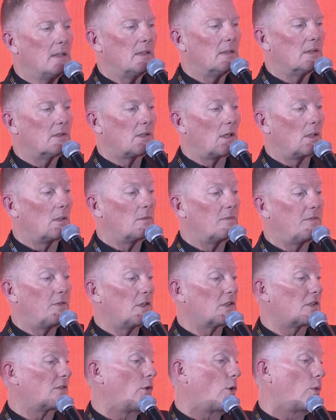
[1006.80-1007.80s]
So
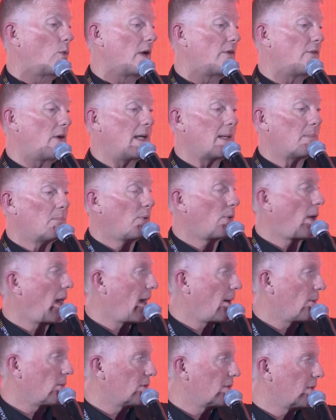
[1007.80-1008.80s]
first of all, we're really
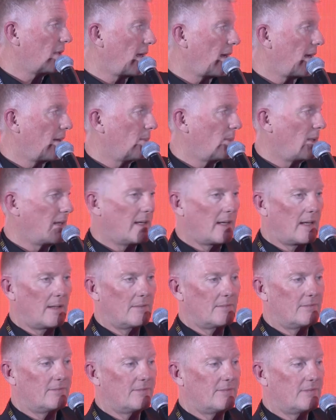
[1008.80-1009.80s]
proud that we
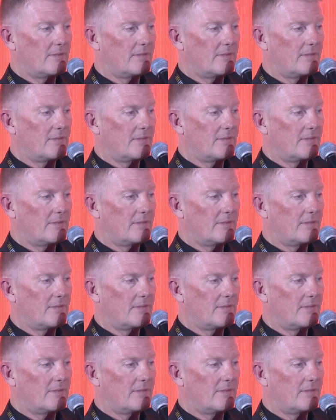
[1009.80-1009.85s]
have